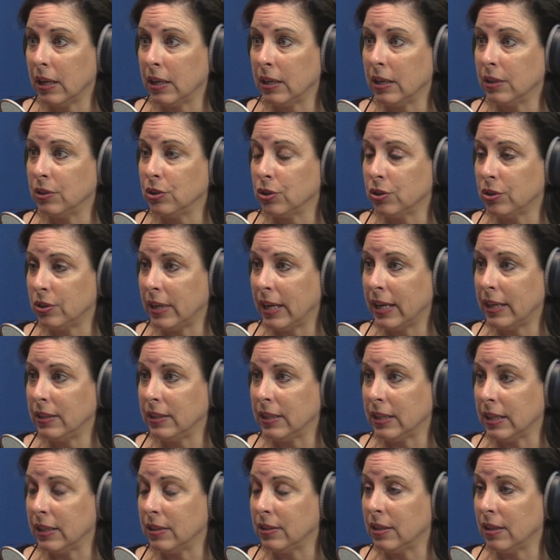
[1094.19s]
an
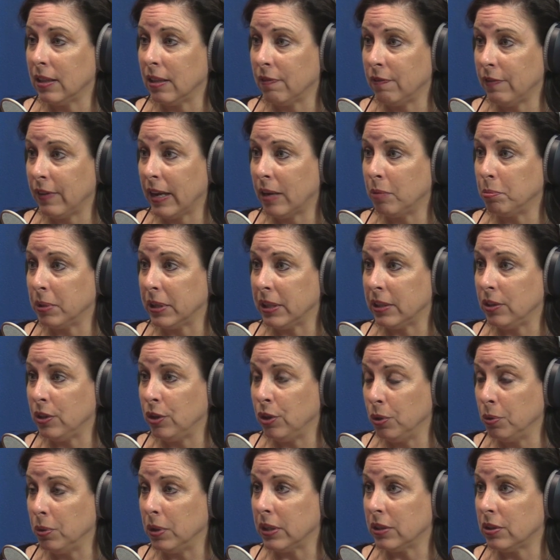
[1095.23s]
understanding into the family
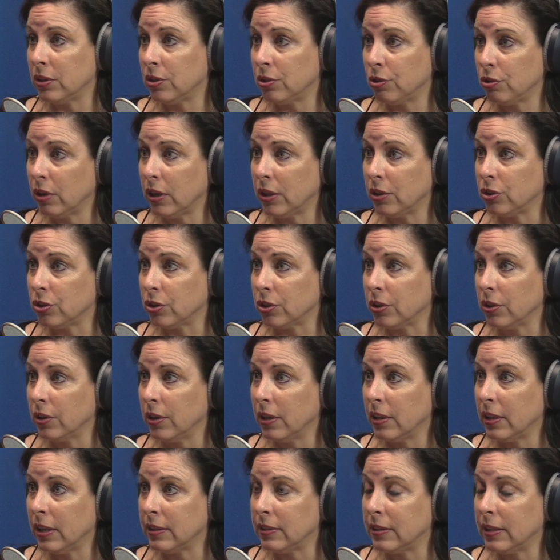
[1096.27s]
unit structure
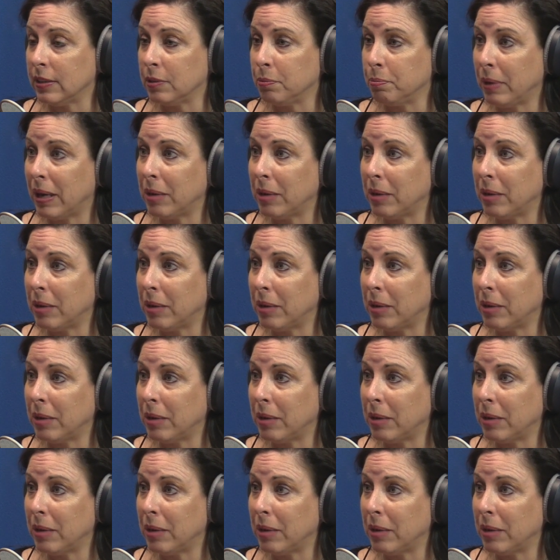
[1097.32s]
that says,